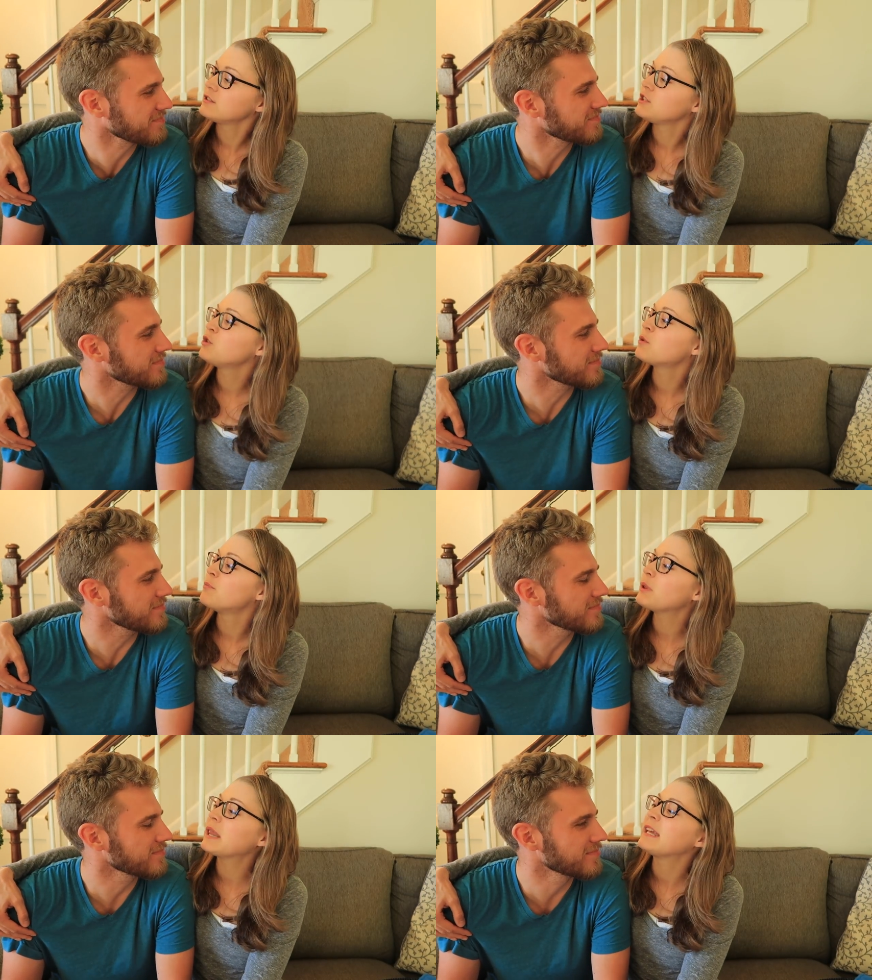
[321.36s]
Speaker 1: You
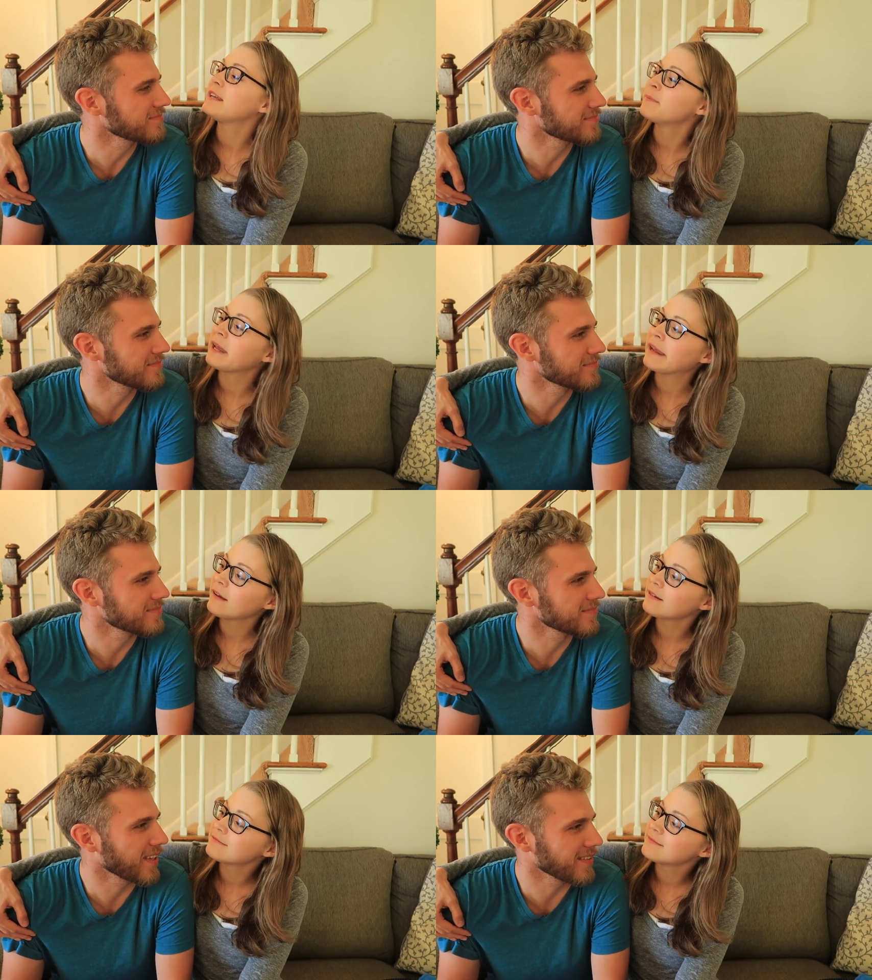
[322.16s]
complete
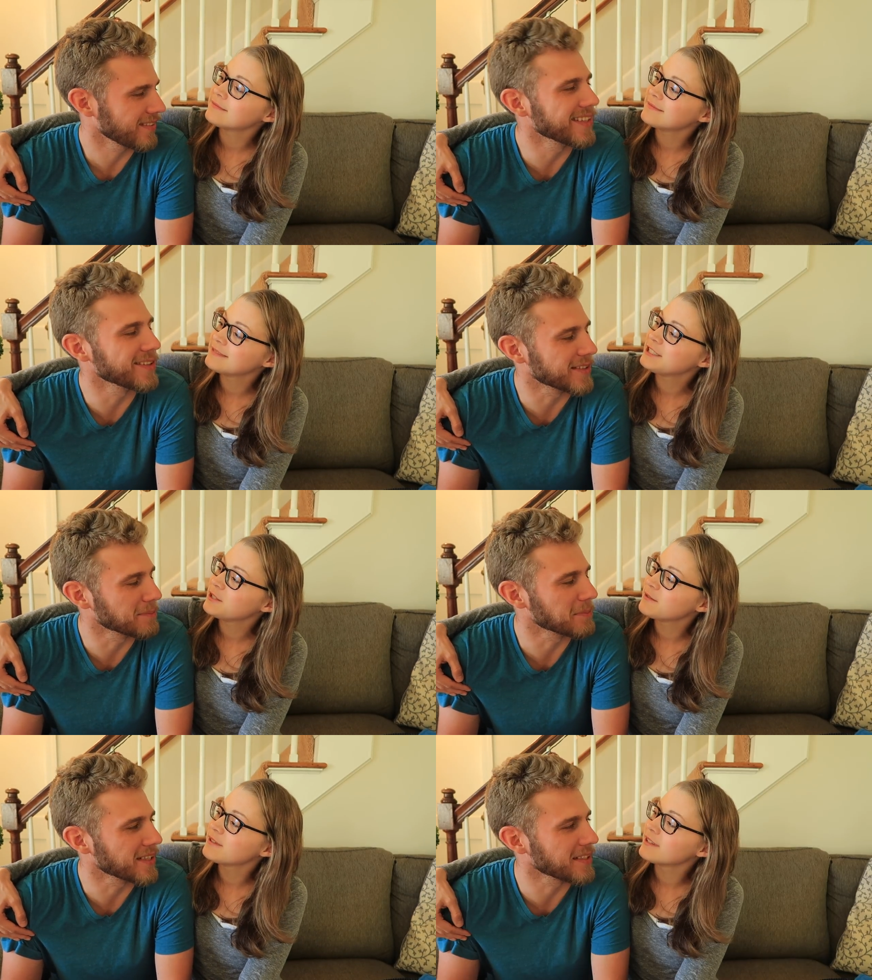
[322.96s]
me.
Speaker 2: You
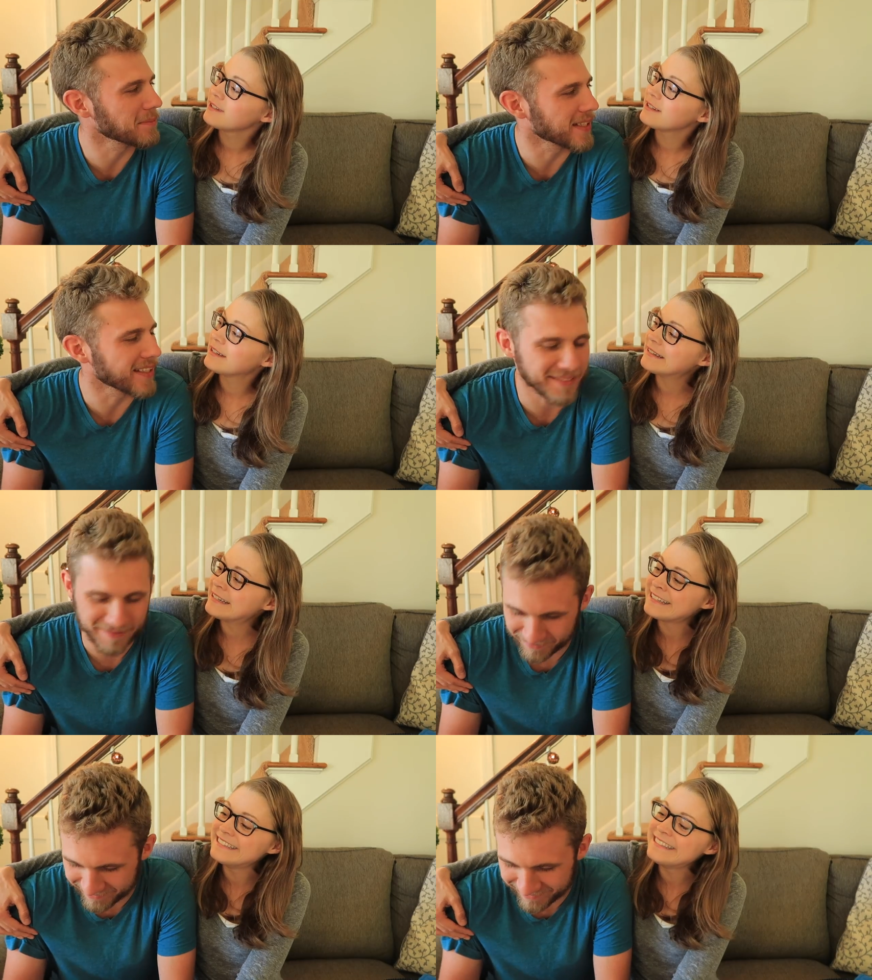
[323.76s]
complete me.
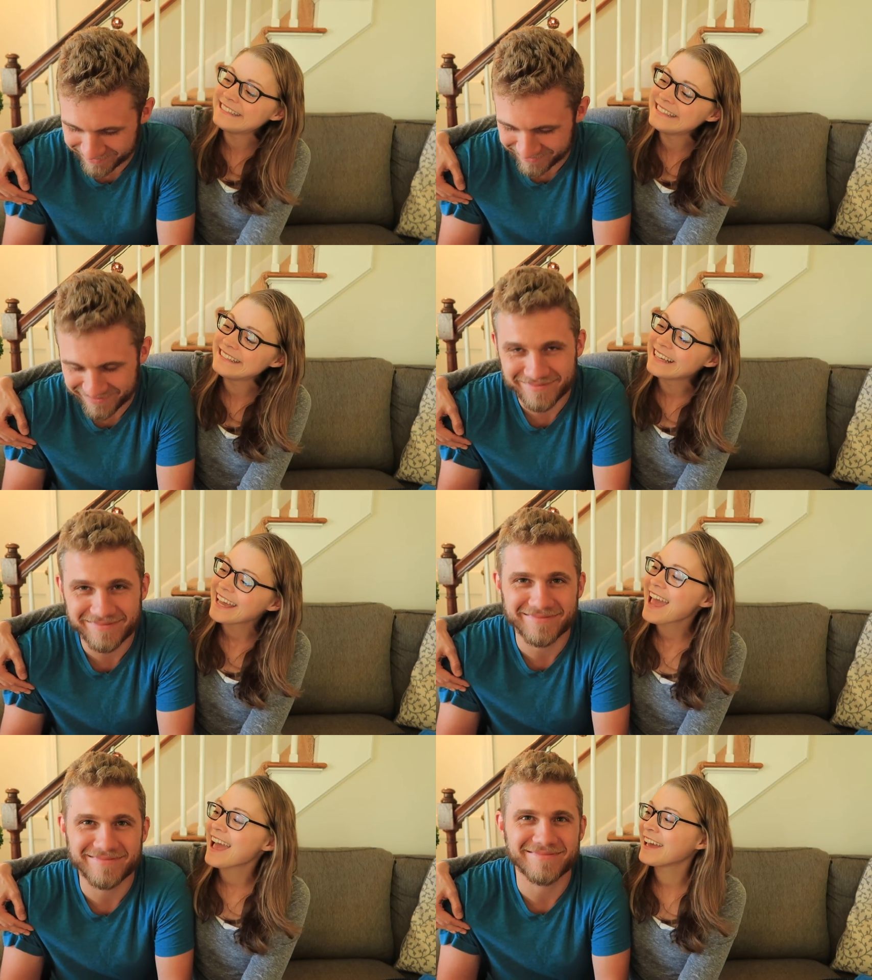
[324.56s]

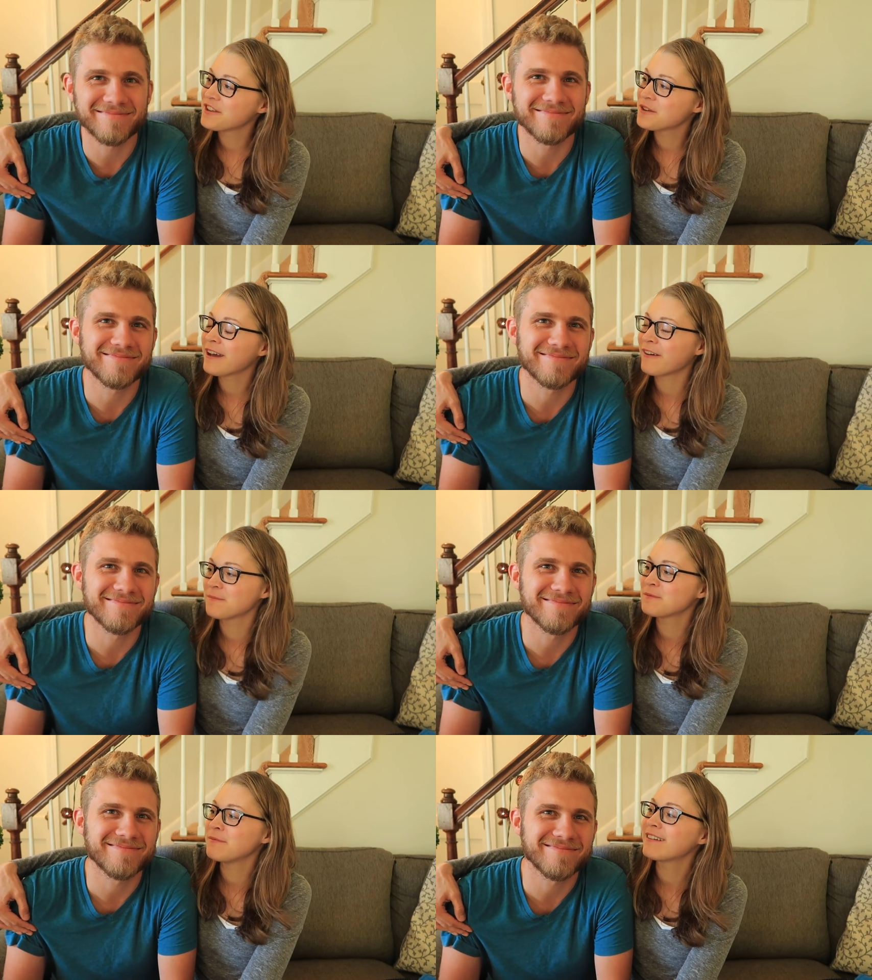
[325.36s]
Speaker 1: And you
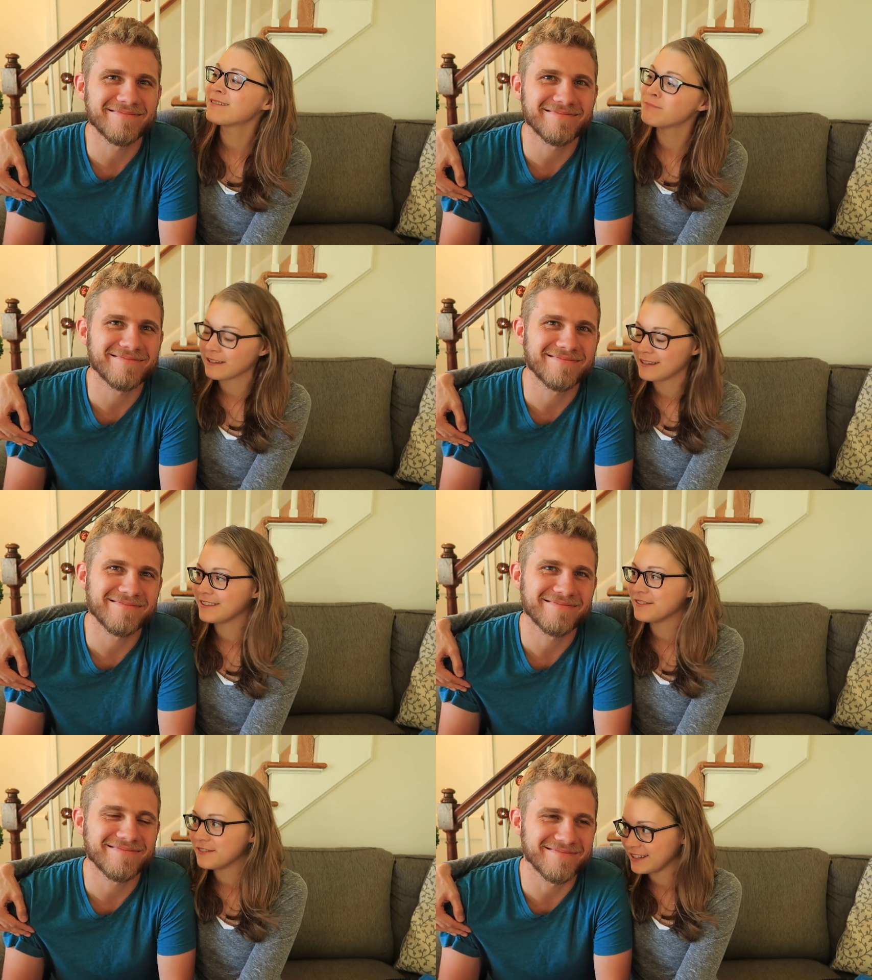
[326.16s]
helped me
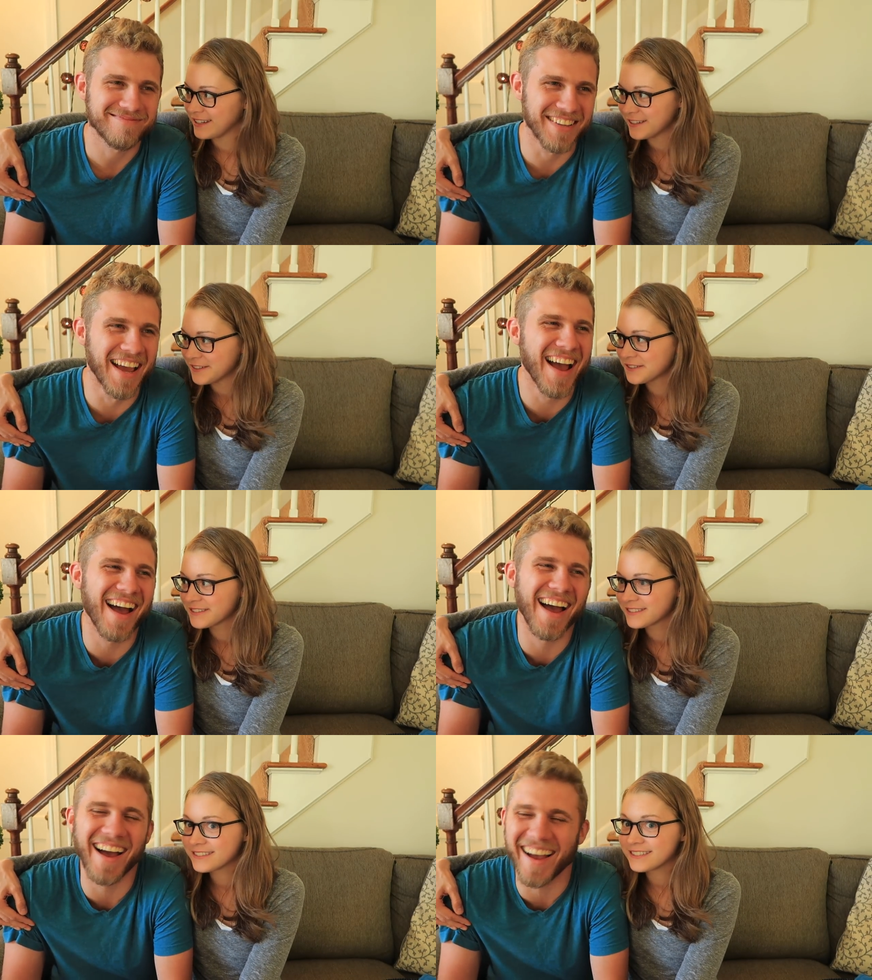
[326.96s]
complete the video.
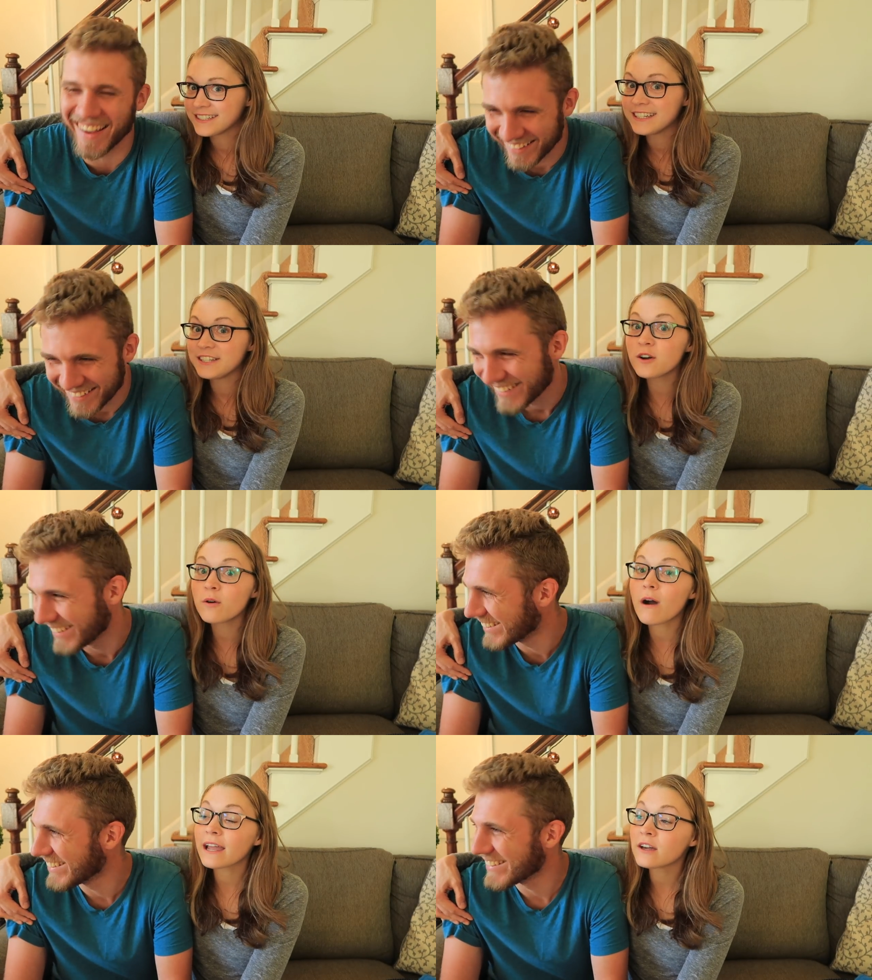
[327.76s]

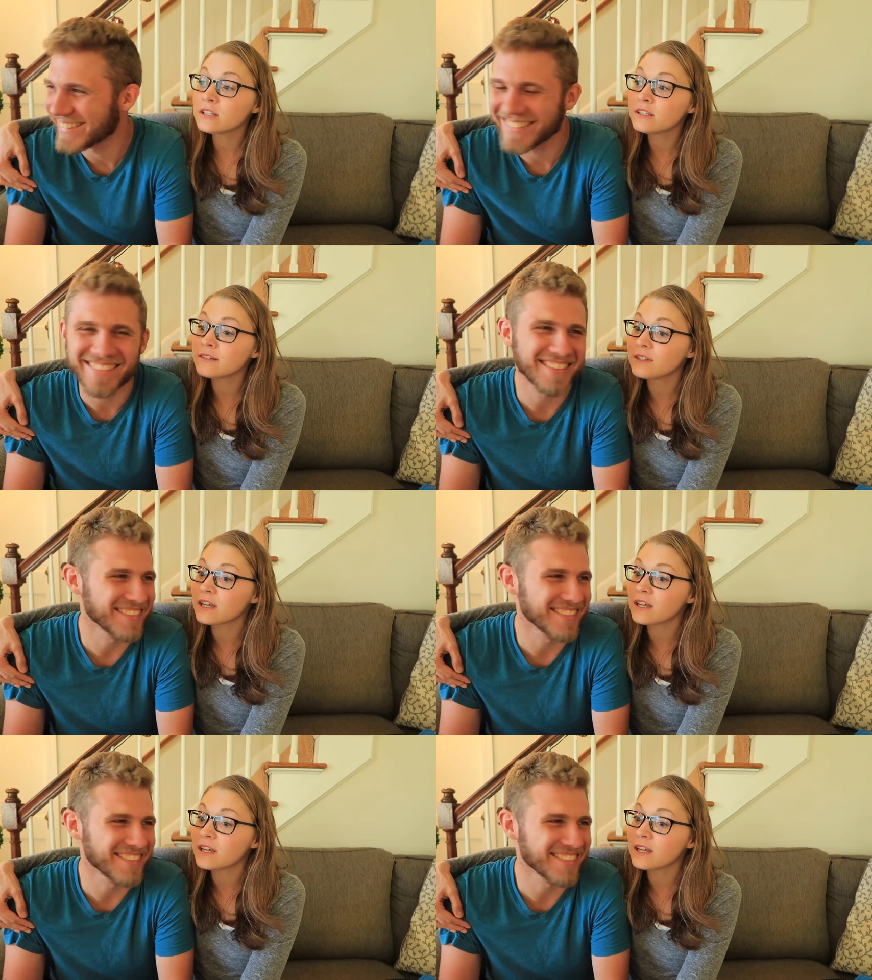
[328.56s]
No, I couldn't have